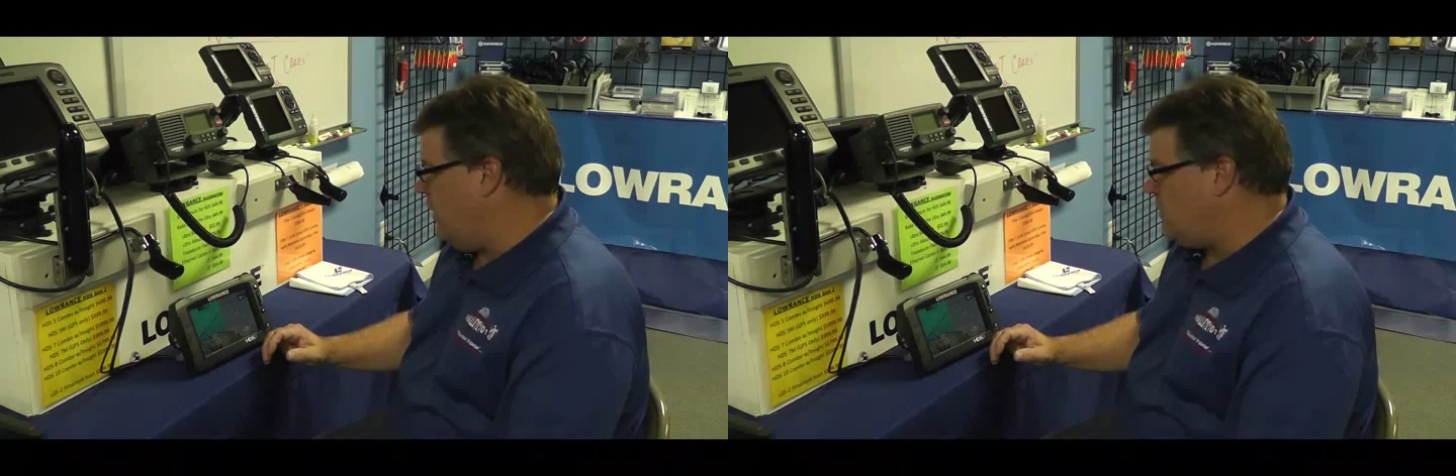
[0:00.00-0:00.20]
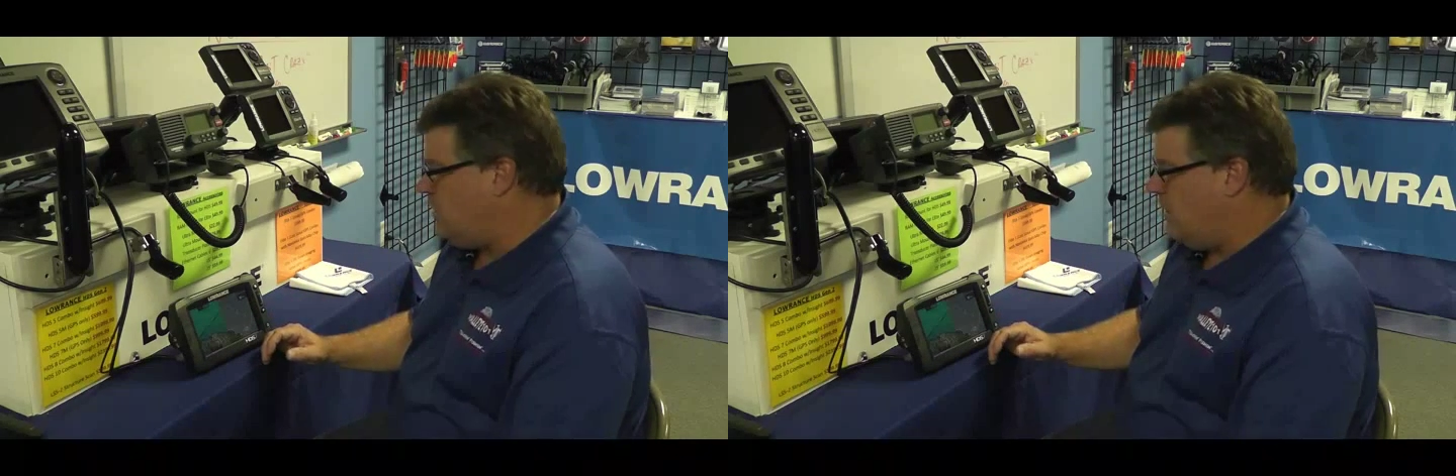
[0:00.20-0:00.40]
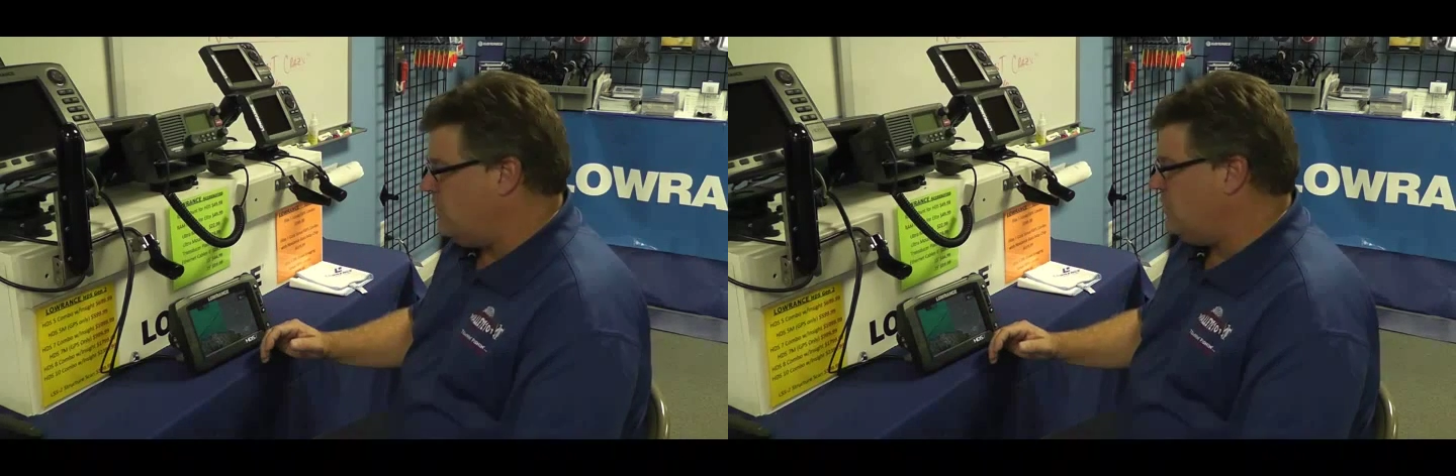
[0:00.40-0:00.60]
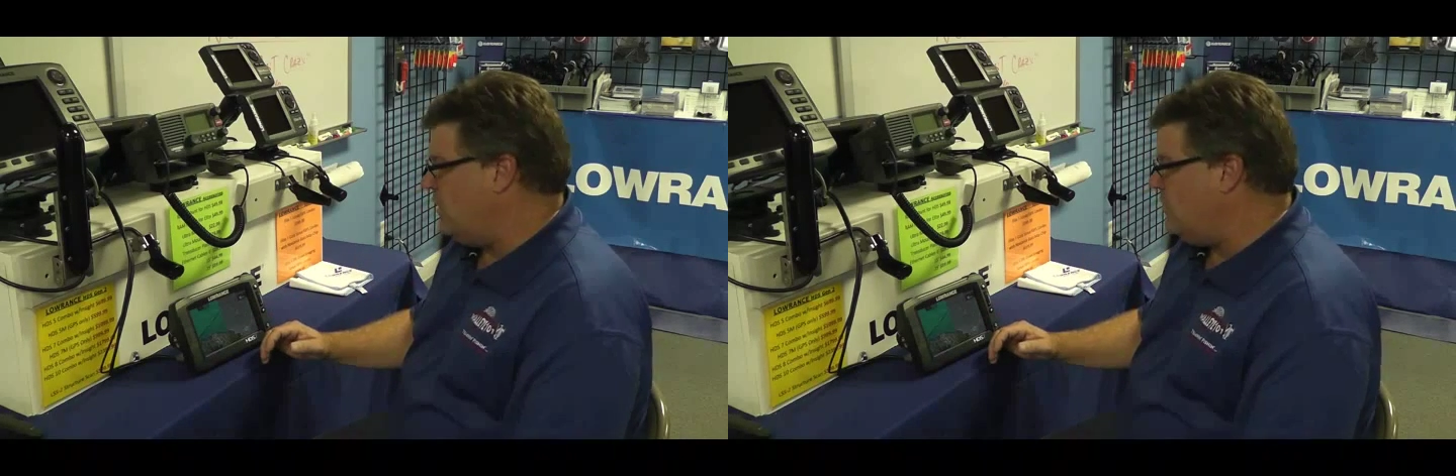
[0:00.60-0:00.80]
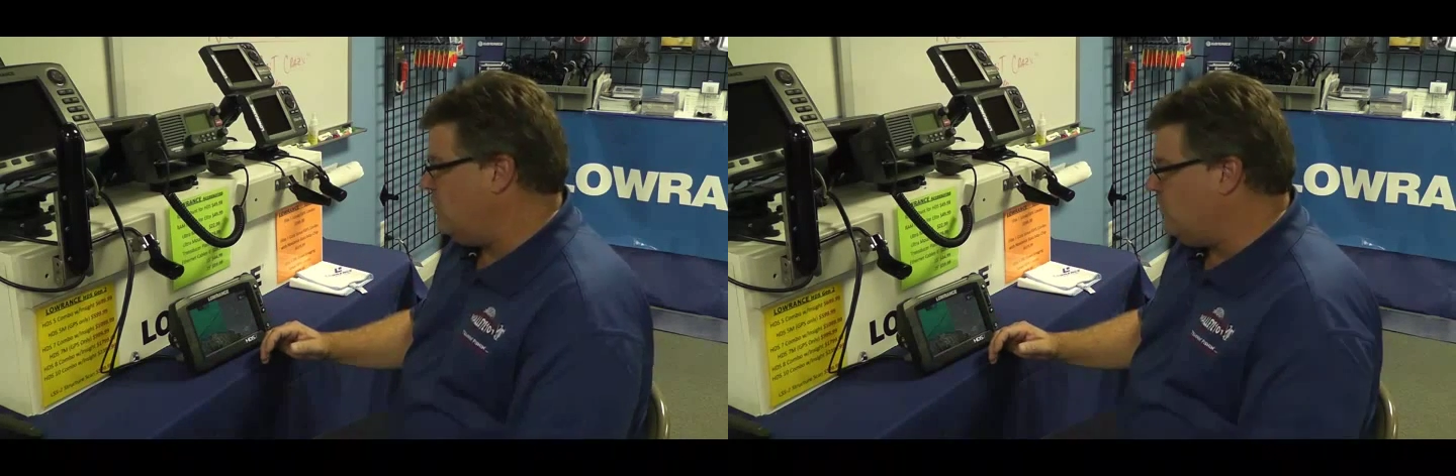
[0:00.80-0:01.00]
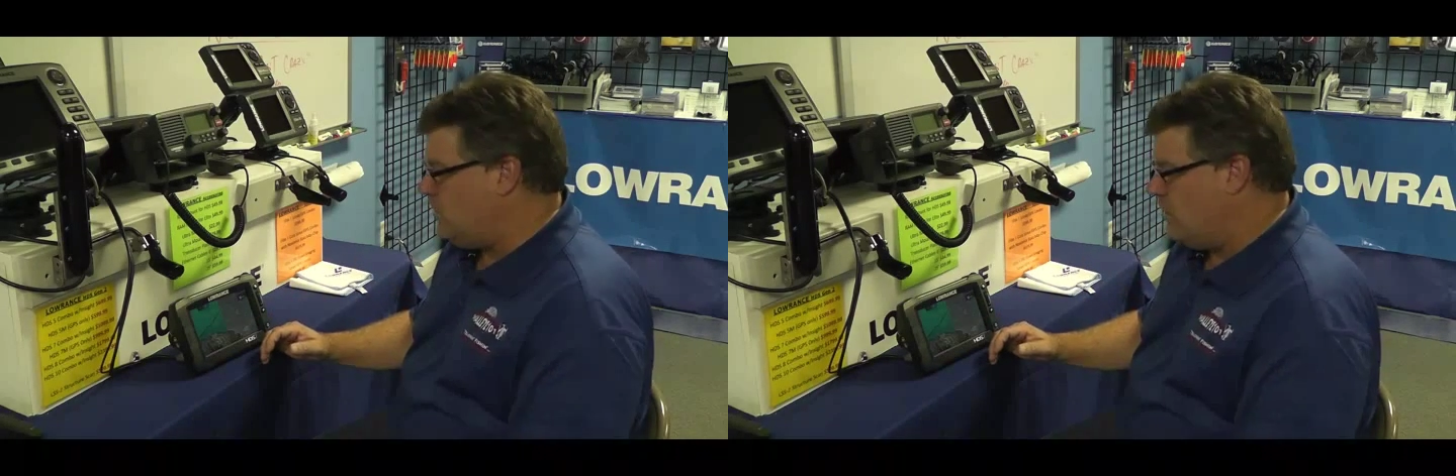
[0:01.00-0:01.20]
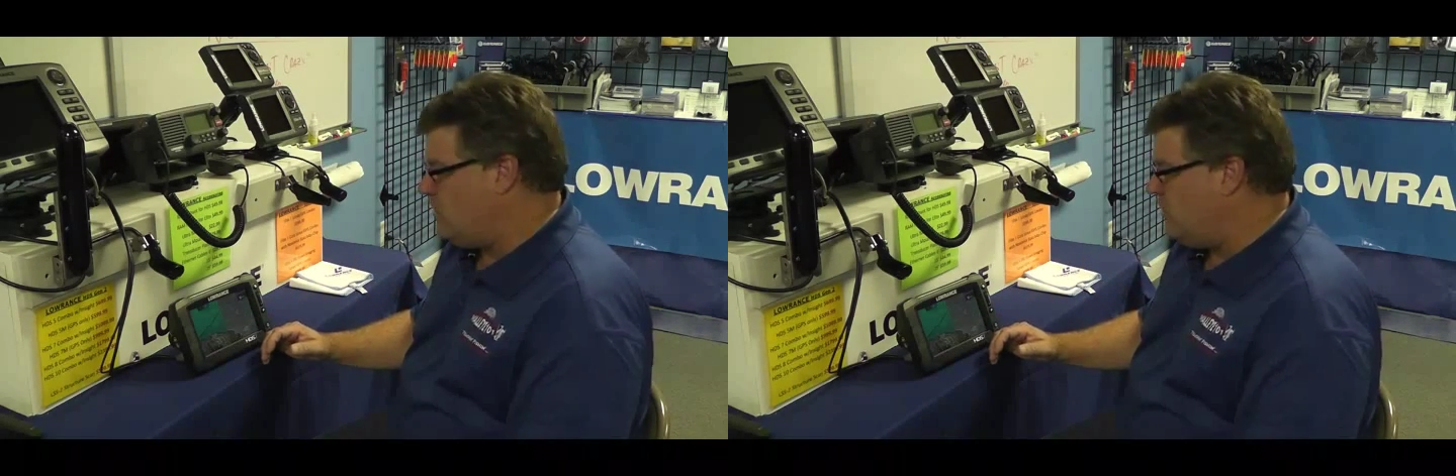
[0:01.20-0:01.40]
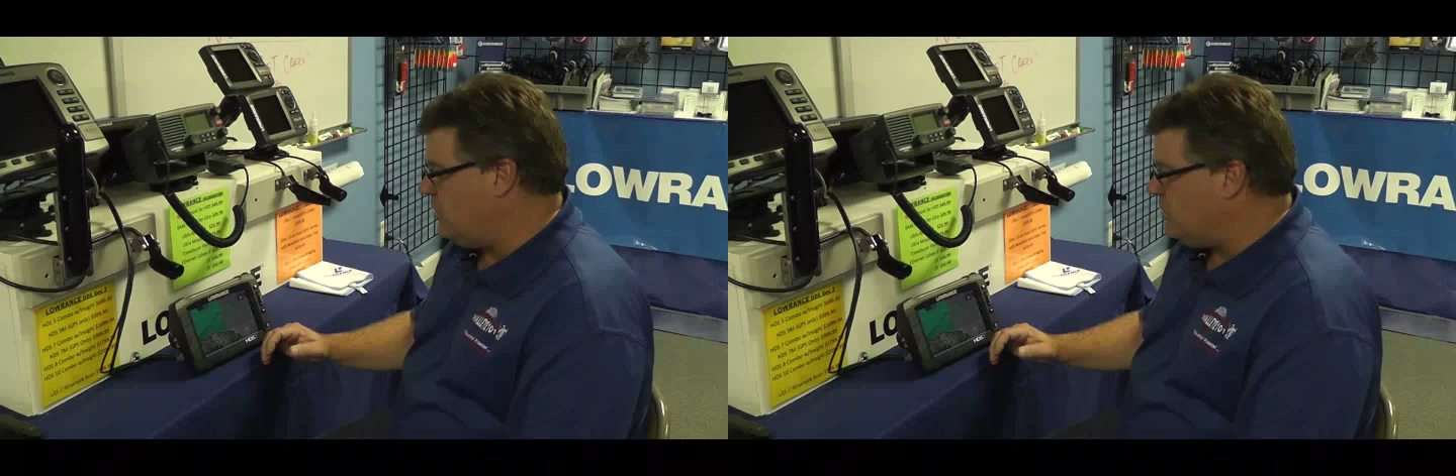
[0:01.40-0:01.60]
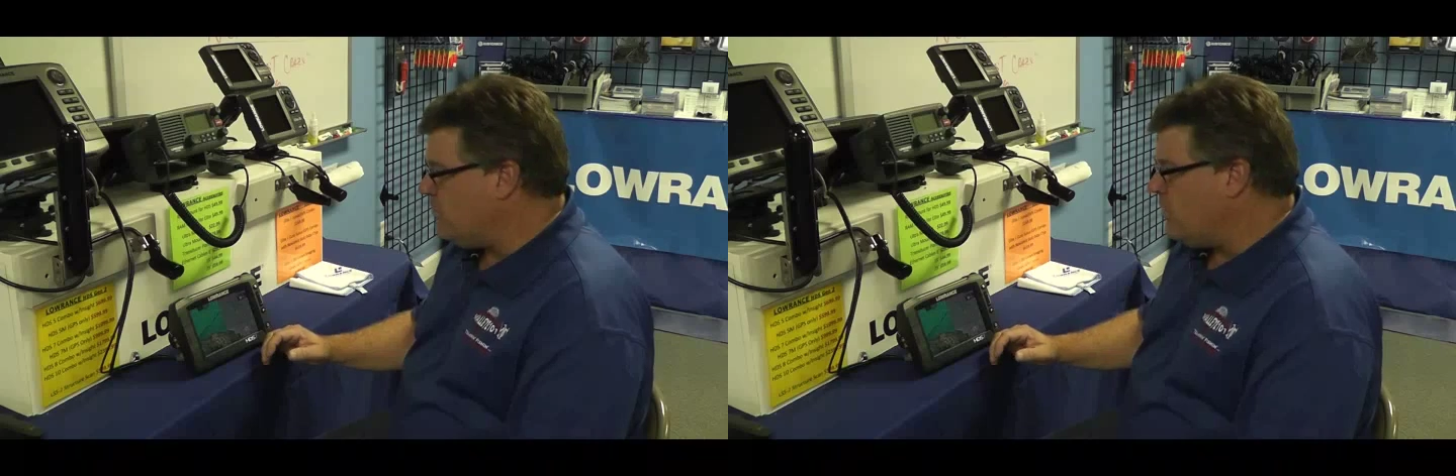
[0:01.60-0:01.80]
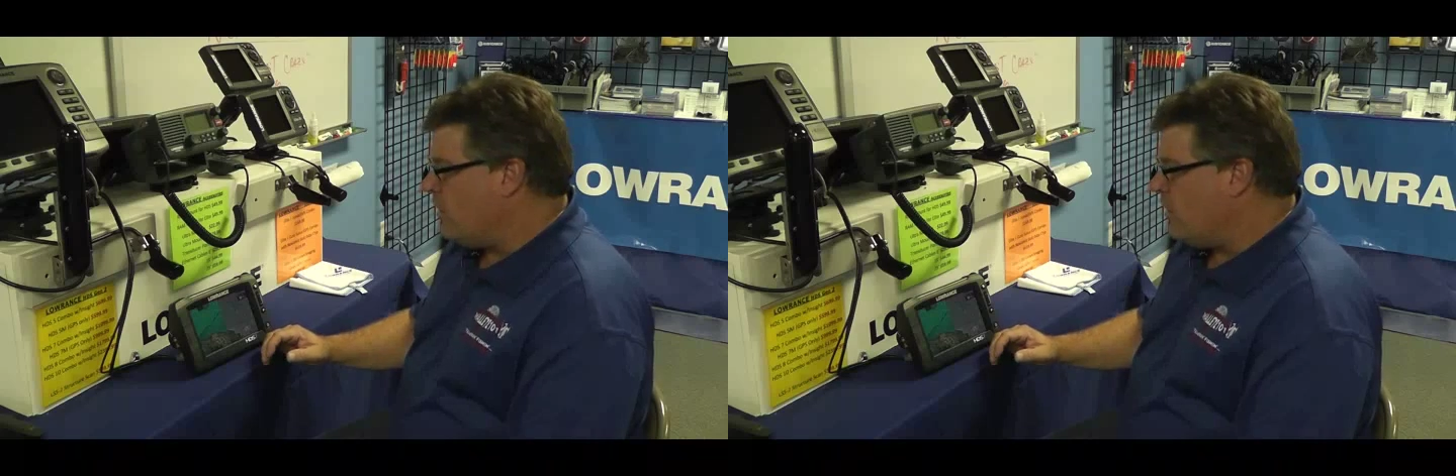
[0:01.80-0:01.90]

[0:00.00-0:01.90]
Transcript: of the HDS Gen 2 Touch units,